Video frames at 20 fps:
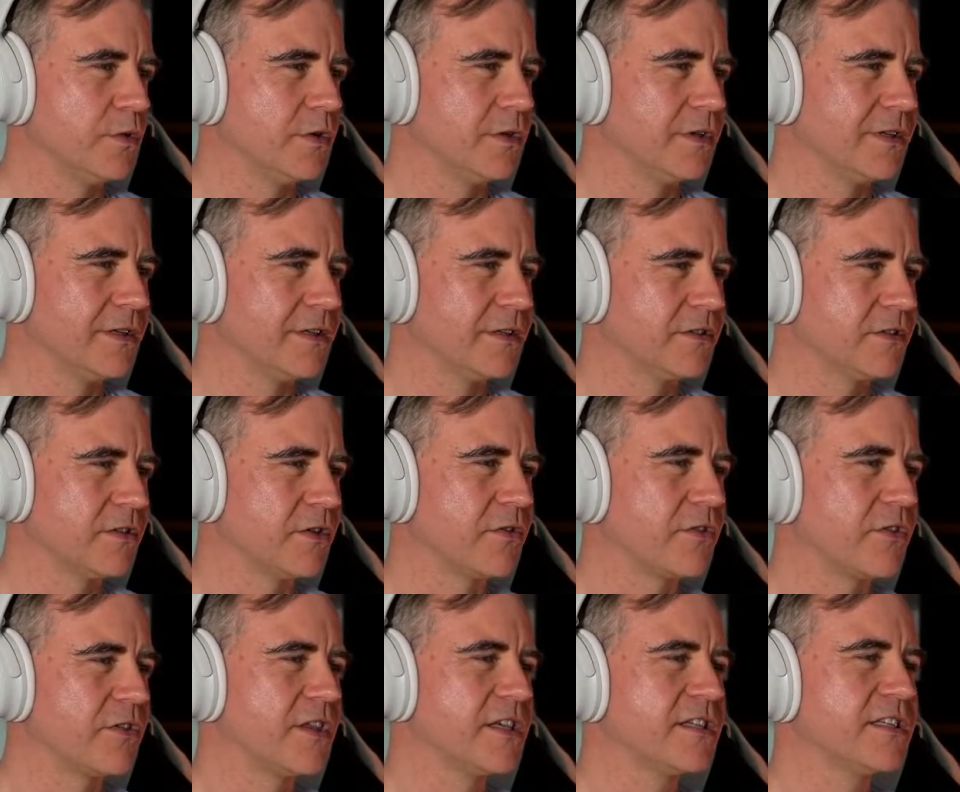So
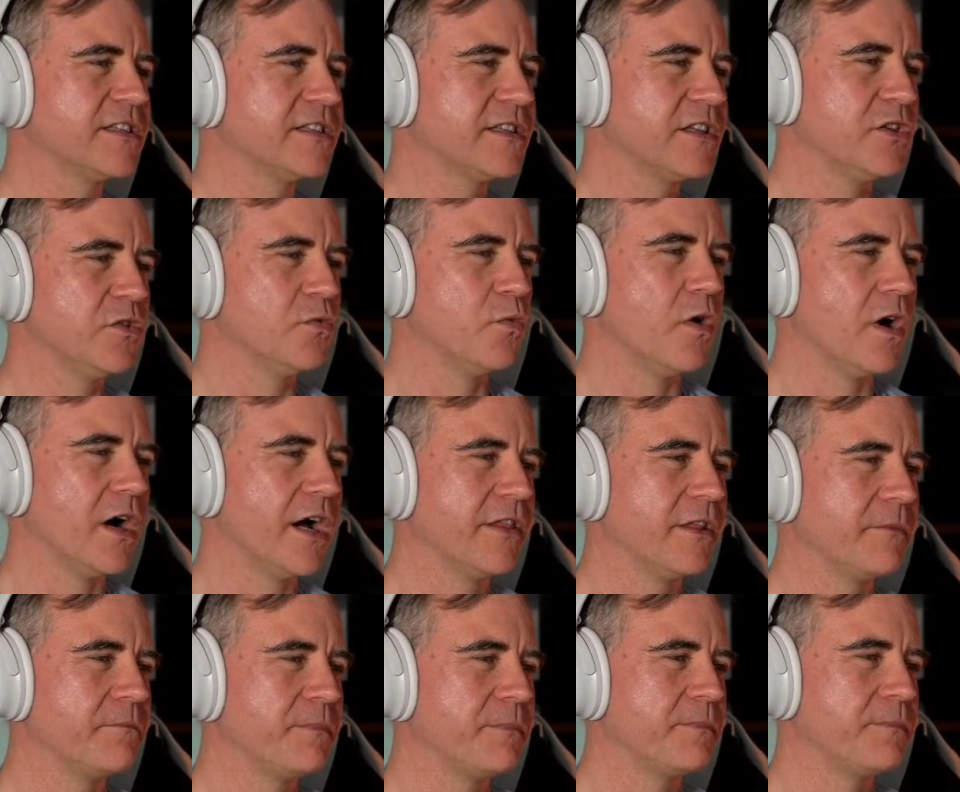this is the UI
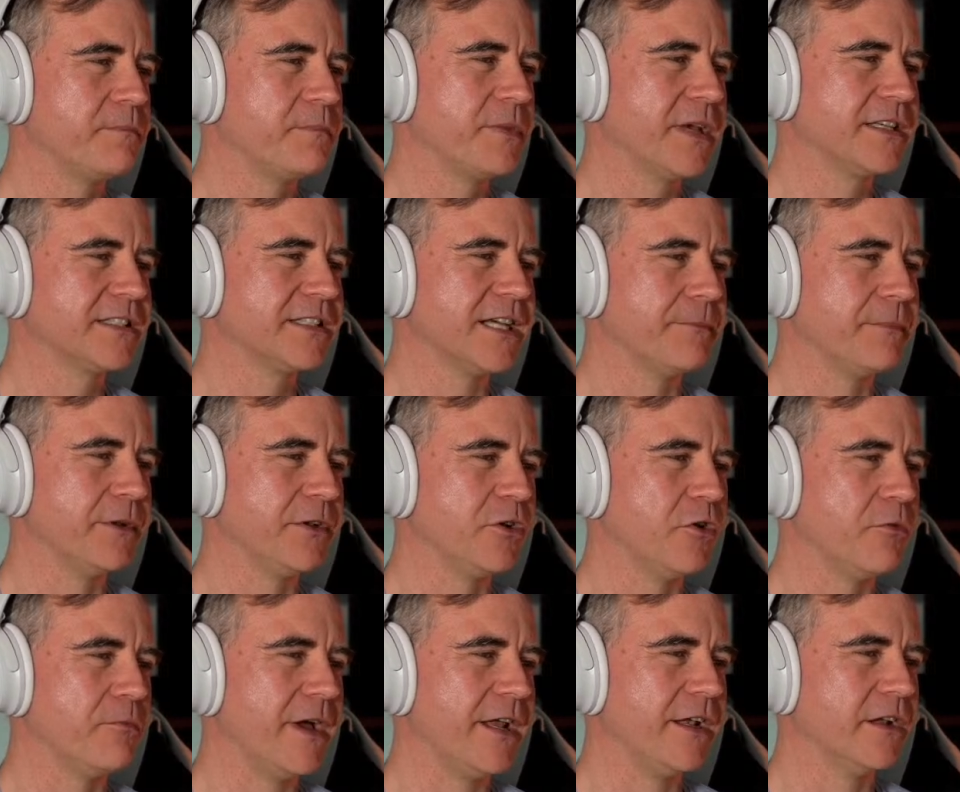that picks up a
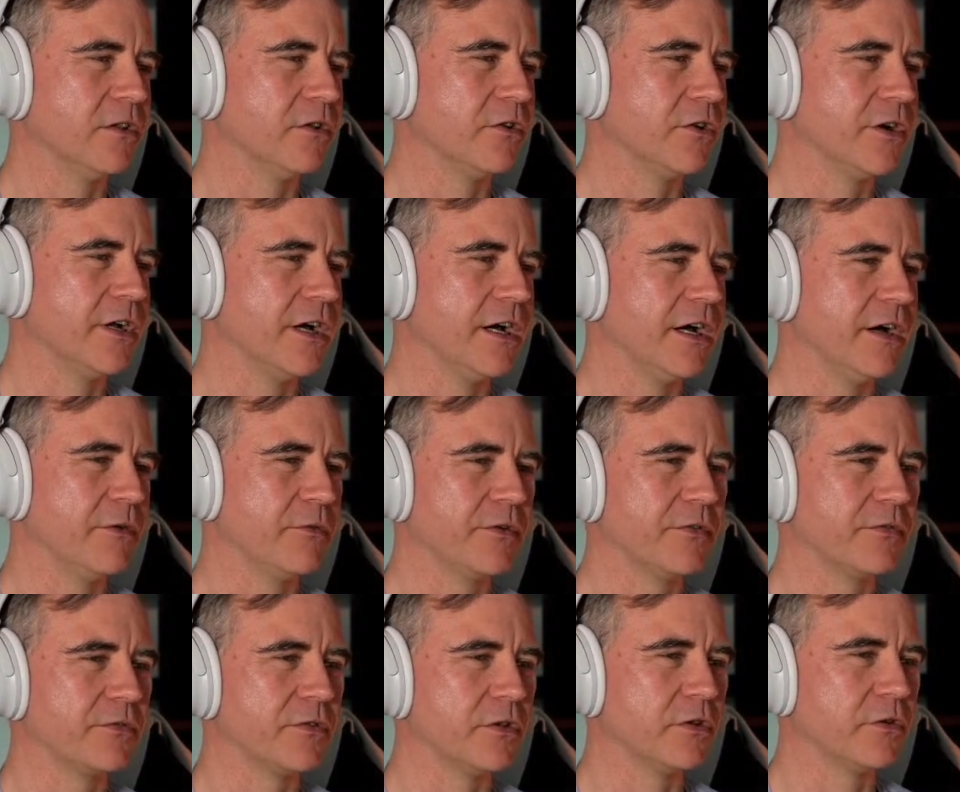domain alert. We
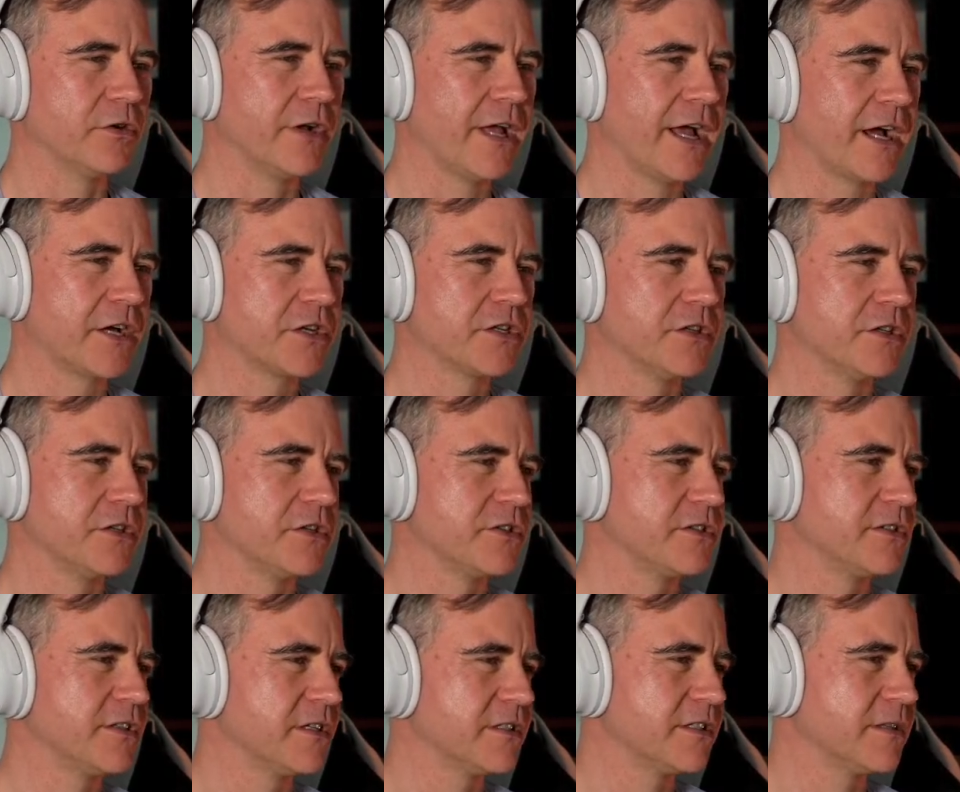have alert action that just
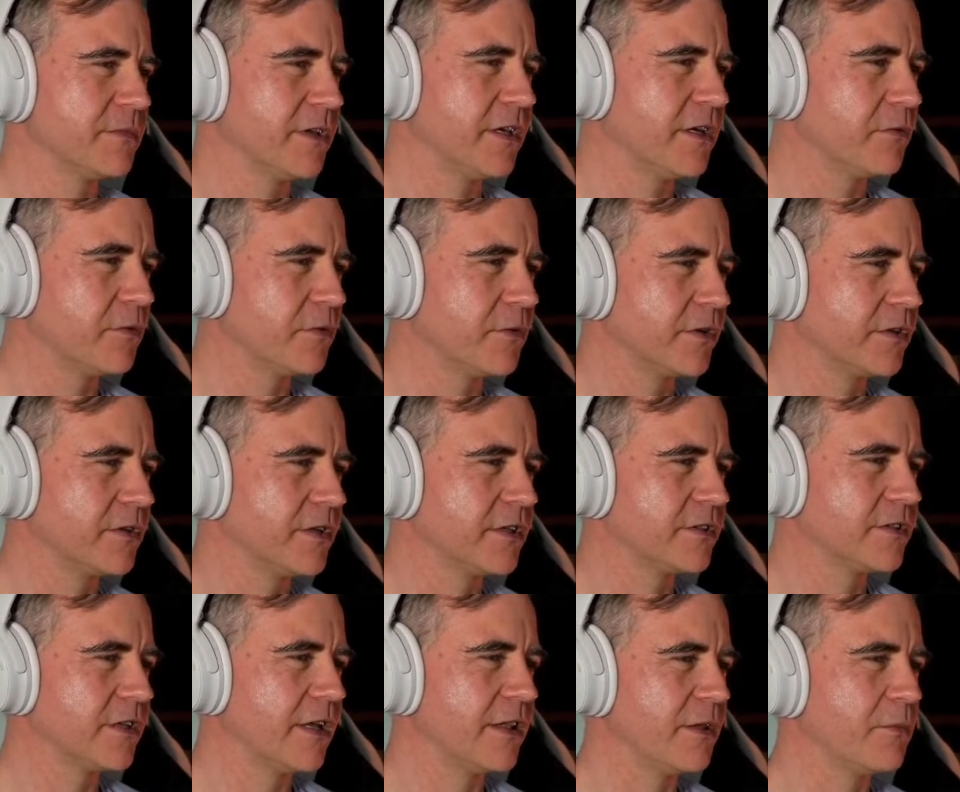does something here where we test
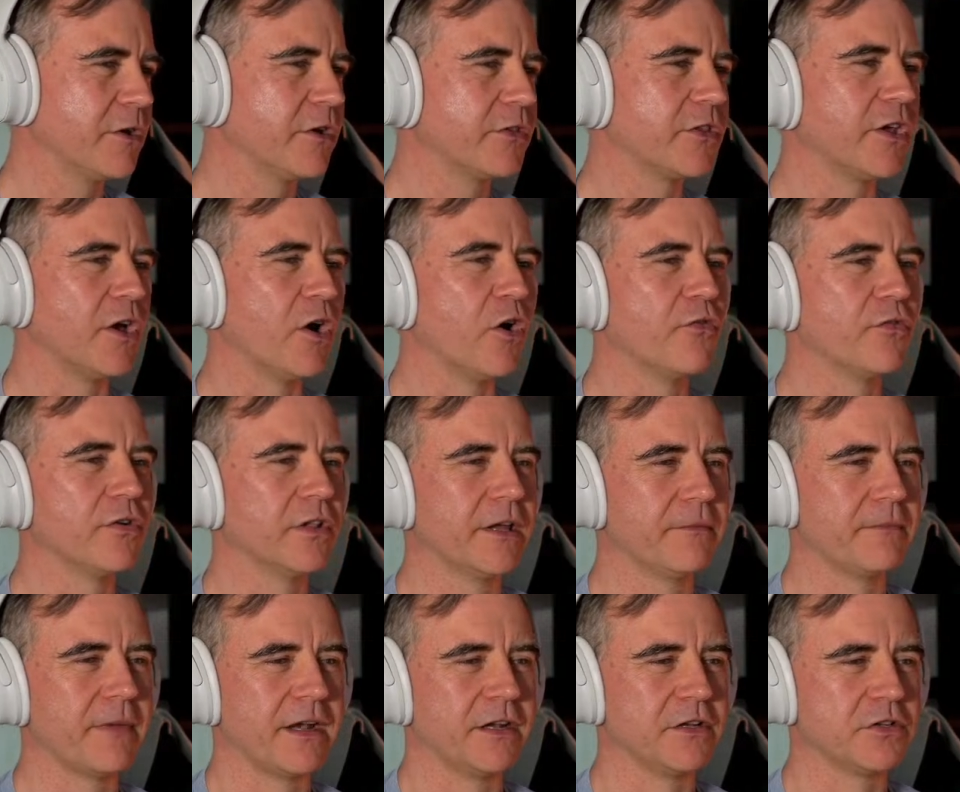it. And then we got the overlay
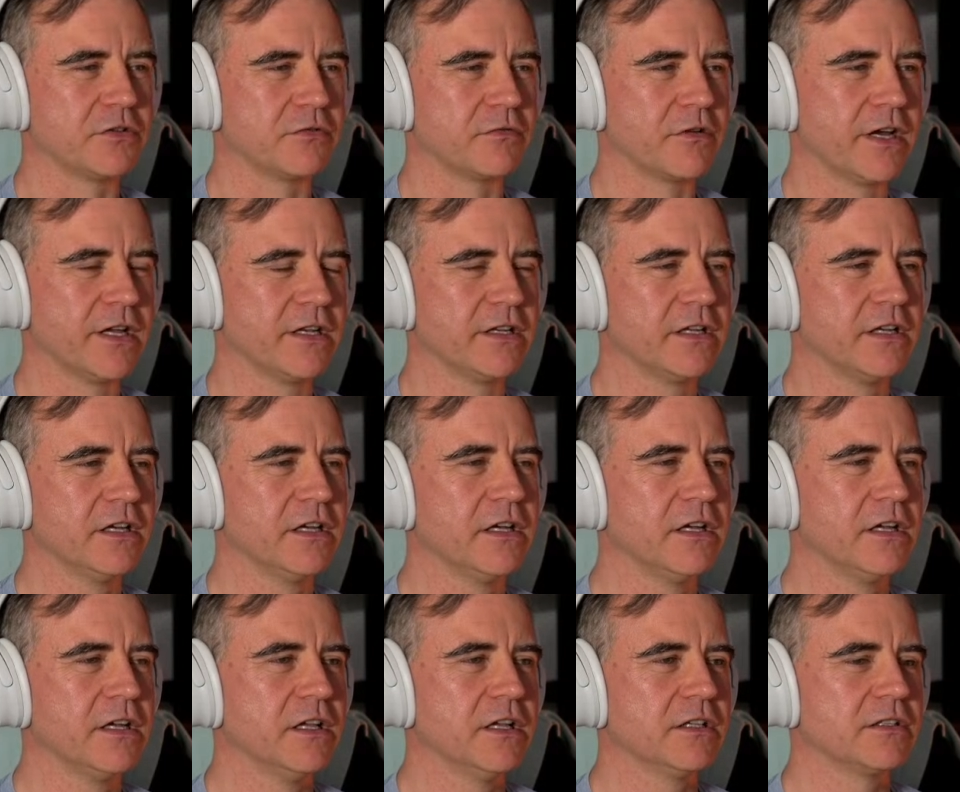manager, right?
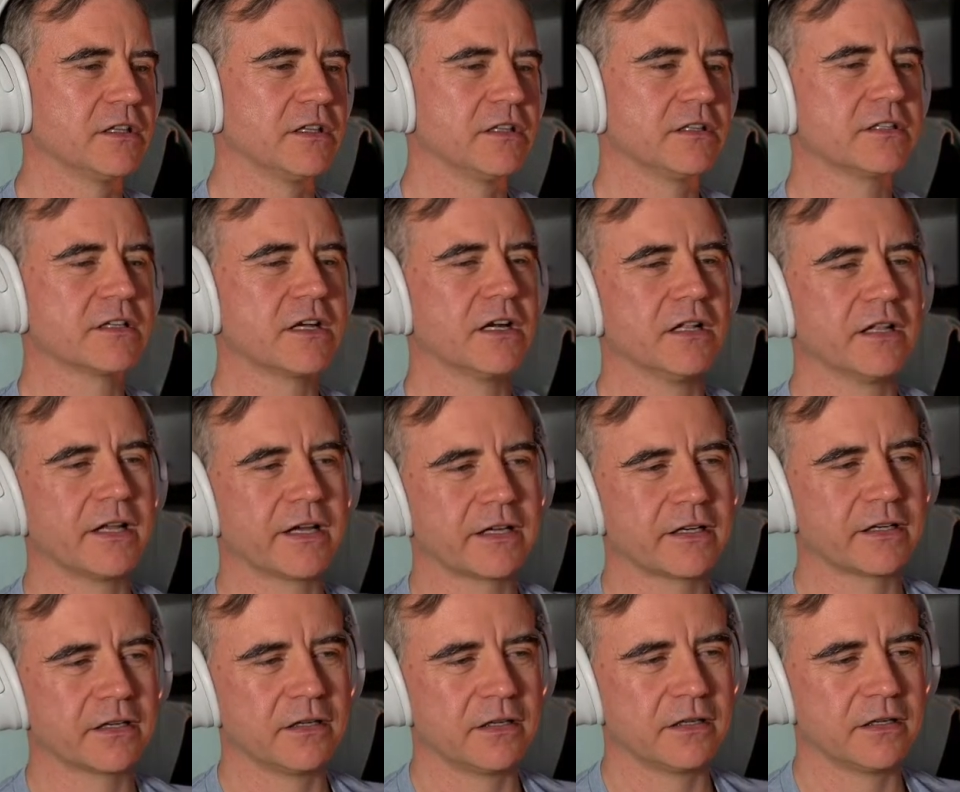So this is kind of like
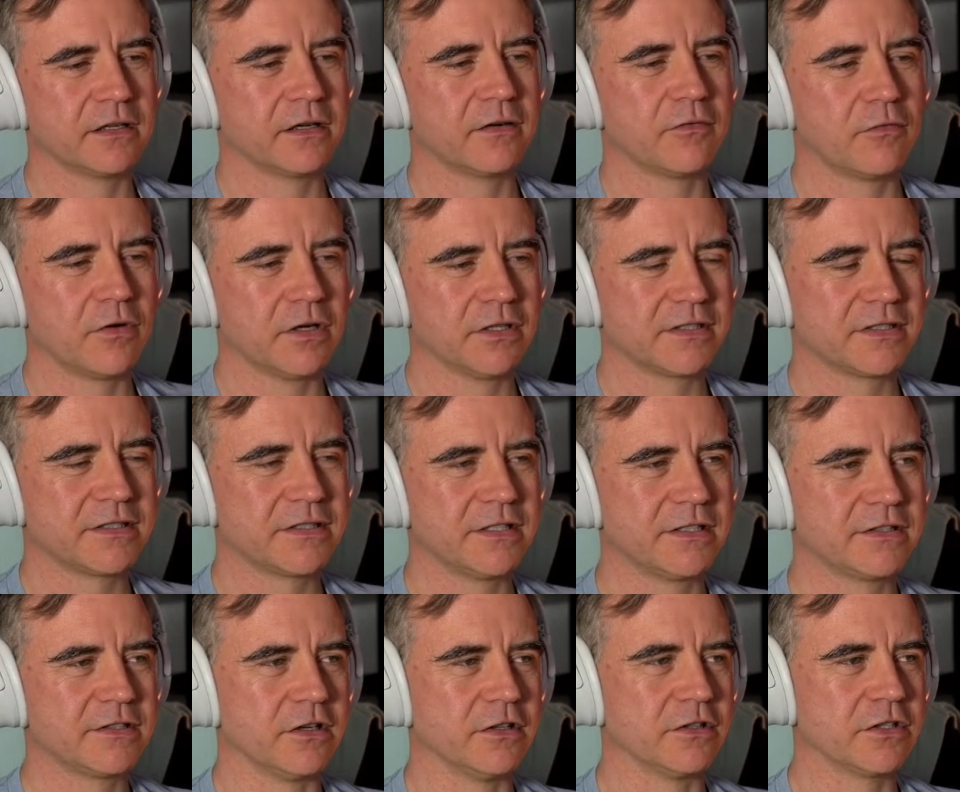what sits
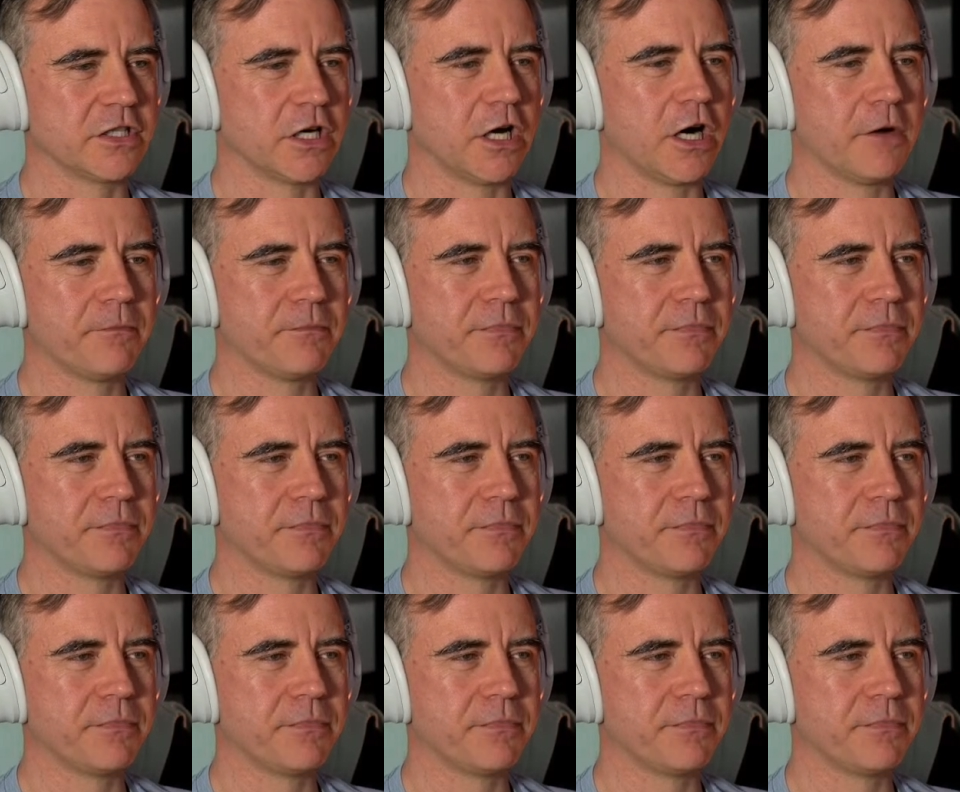on top.